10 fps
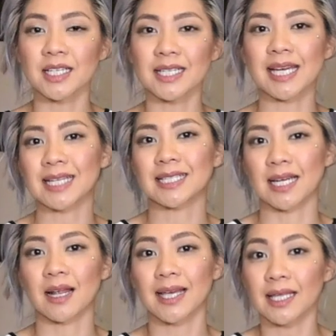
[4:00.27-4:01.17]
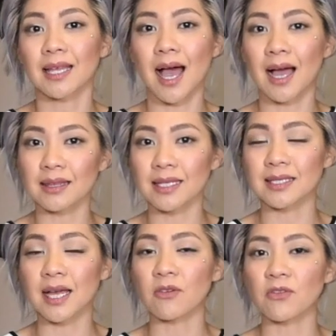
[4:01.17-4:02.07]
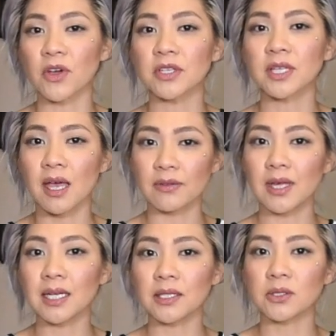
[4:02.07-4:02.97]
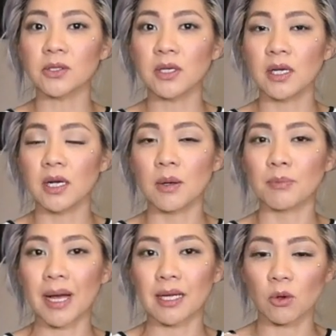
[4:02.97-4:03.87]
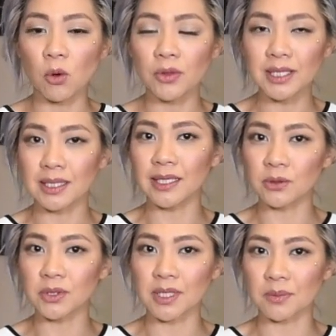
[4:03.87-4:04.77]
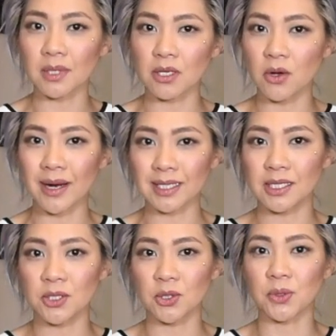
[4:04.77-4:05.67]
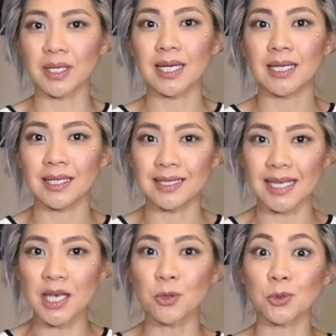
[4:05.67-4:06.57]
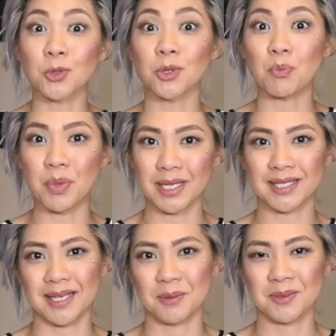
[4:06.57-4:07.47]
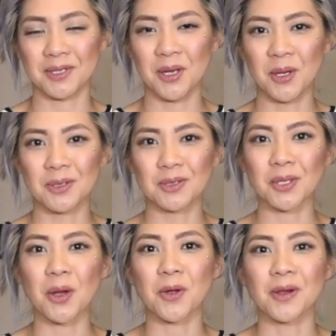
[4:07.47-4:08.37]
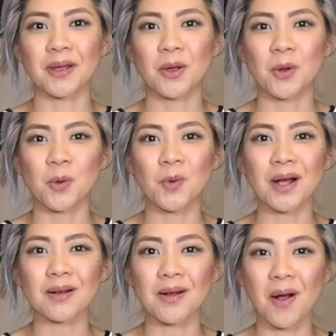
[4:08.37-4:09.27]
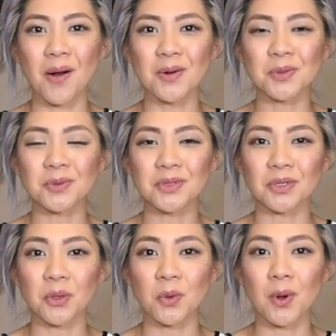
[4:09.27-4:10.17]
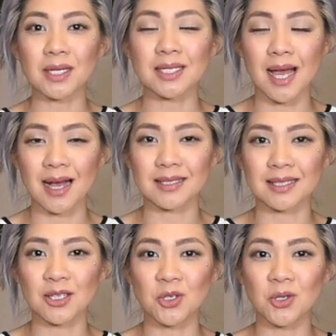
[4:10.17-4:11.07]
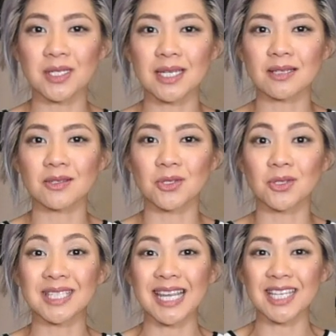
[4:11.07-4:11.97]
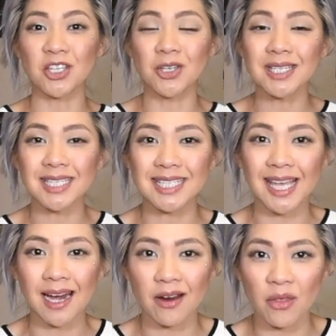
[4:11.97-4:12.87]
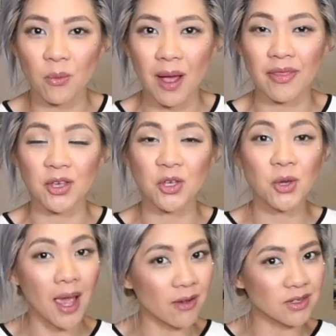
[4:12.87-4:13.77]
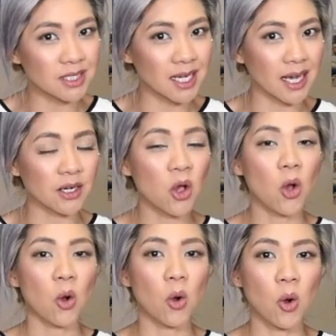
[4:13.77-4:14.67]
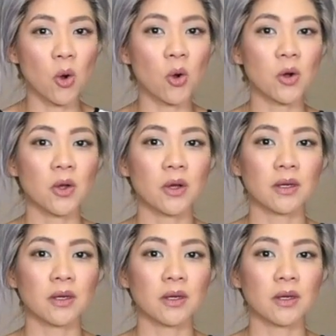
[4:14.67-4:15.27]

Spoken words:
actually get it done. I get the hard things done first. They're little, but all these little steps that you're actually doing is equal to the big steps. So what goals or what tasks that you need to do that you need to get out of the way that you haven't done or